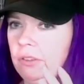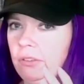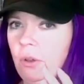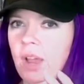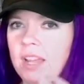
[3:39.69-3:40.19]

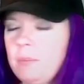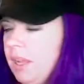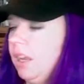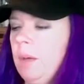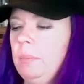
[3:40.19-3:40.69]
So I had to
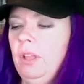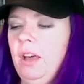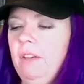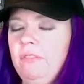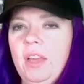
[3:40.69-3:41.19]
make a
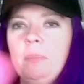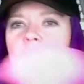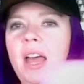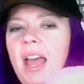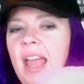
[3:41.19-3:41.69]
couple of them.
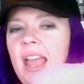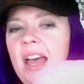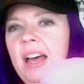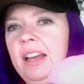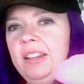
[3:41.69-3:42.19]

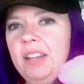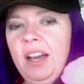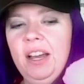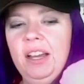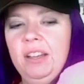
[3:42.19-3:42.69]
And
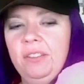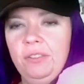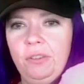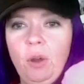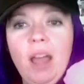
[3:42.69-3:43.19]

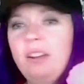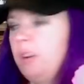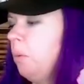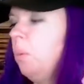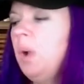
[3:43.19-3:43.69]
so I don't
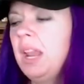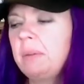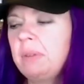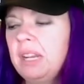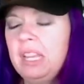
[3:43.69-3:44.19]
know when
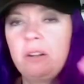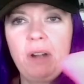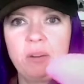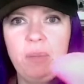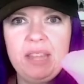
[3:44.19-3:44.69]
I'm going to get
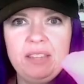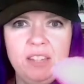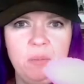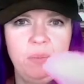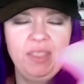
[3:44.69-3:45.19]
around to
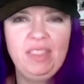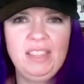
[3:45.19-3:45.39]
painting them, but this